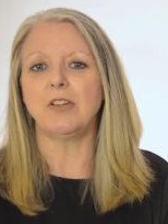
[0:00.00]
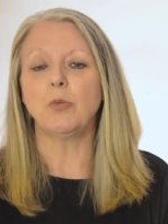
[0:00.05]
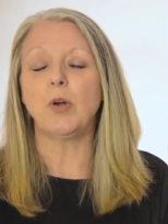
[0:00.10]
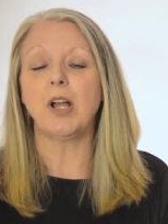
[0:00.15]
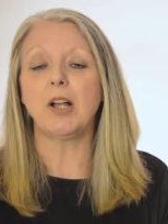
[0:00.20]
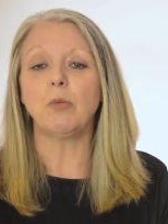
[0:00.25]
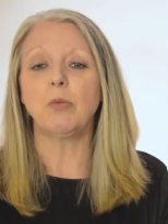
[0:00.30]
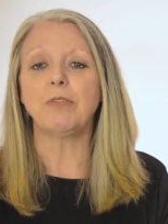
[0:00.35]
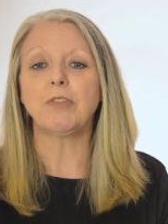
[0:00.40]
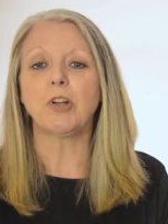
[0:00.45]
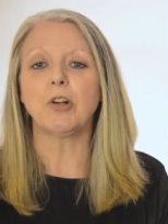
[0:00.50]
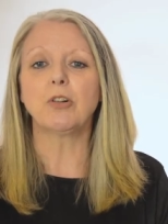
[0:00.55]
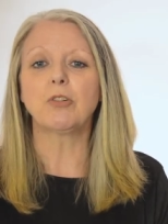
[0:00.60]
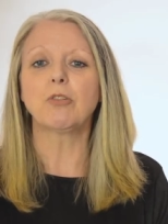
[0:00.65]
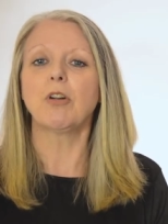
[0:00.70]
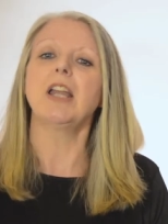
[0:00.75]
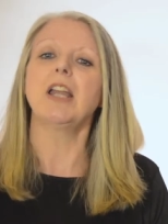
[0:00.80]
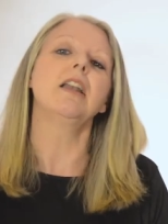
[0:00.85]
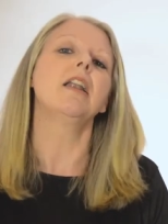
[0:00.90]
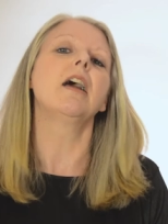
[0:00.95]
Well, we've got a
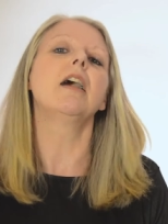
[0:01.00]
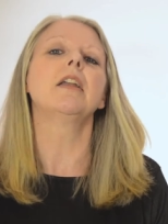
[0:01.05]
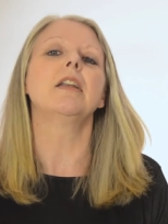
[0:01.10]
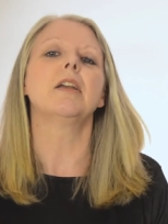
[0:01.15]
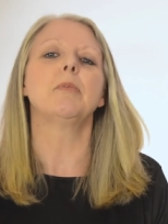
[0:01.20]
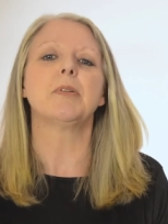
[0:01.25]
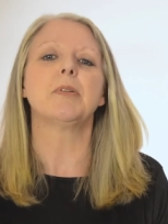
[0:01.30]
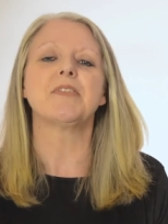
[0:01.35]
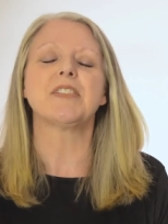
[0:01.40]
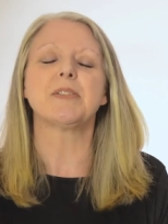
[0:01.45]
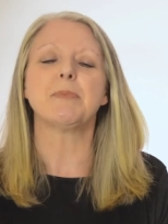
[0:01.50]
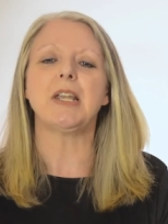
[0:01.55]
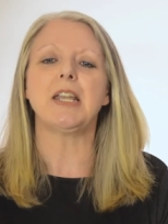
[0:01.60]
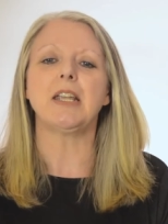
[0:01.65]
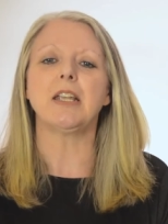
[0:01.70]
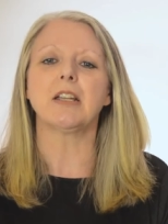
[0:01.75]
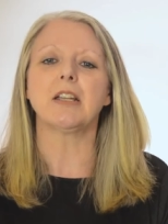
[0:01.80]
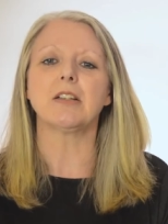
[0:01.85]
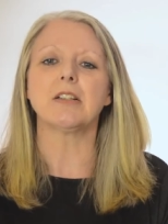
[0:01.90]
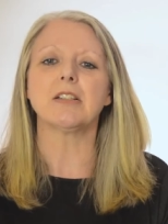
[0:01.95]
great lineup of
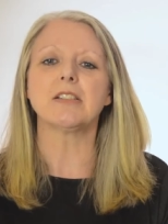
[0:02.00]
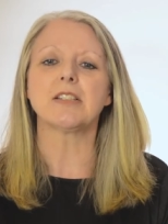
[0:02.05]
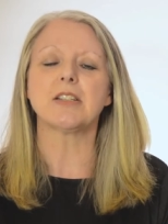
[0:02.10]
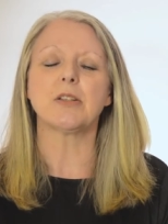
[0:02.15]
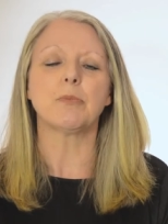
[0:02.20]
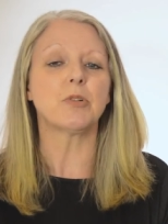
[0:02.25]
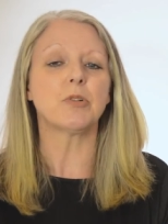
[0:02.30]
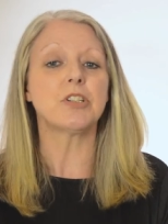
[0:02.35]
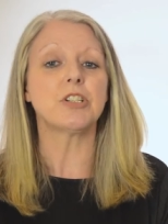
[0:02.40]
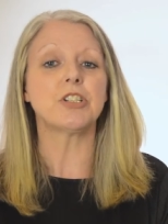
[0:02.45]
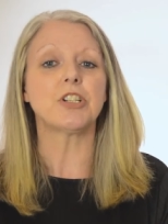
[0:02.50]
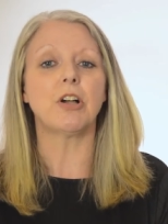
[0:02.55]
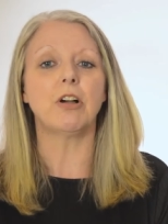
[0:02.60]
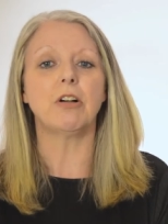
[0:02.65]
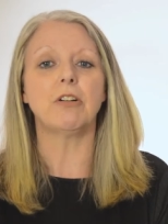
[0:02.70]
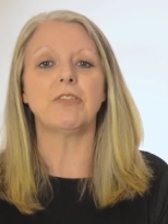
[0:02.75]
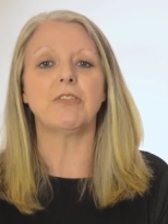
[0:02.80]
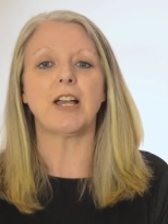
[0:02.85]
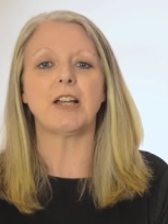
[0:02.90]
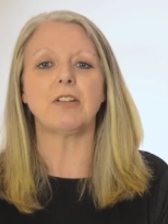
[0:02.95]
speakers, the British
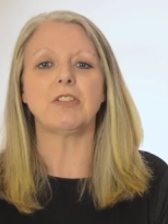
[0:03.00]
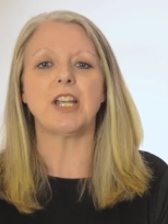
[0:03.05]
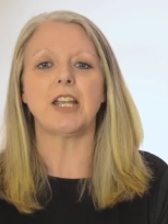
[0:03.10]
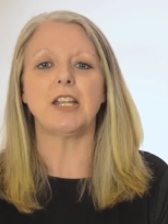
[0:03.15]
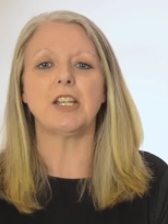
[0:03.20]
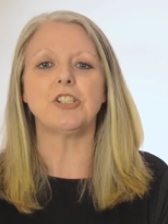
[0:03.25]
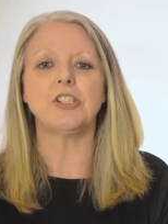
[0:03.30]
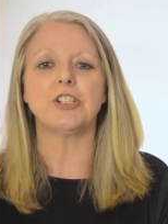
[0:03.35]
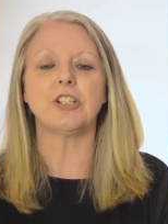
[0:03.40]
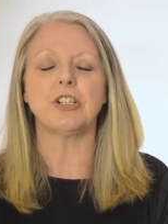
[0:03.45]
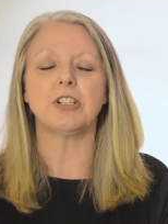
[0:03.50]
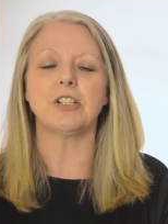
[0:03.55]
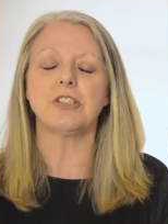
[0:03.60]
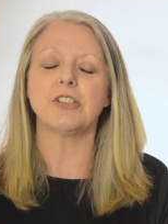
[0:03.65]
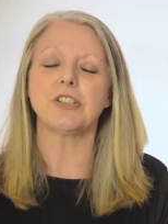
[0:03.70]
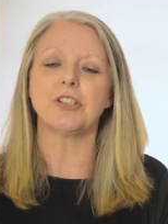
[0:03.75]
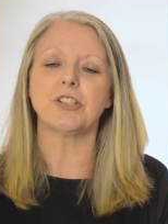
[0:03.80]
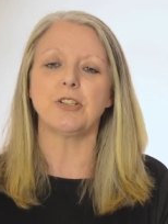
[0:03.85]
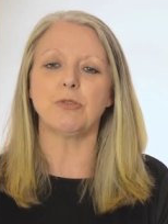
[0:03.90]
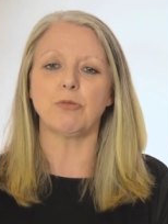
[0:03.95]
Heart Foundation and
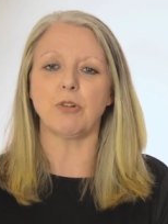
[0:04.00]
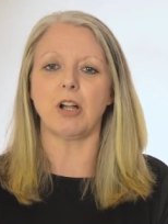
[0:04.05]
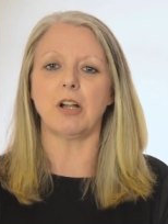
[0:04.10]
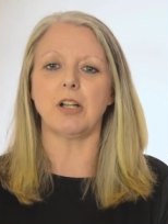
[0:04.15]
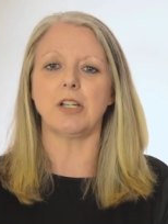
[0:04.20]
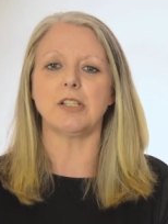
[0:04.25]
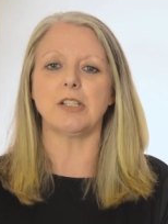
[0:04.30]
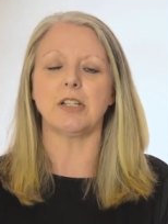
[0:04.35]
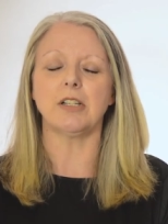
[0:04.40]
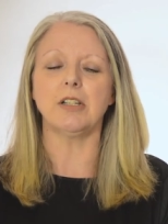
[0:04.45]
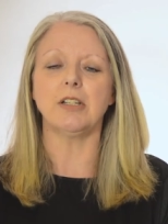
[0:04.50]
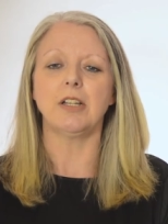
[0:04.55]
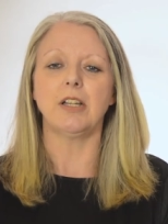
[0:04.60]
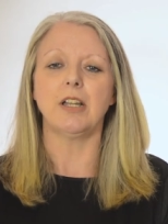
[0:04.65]
Sue Ryder.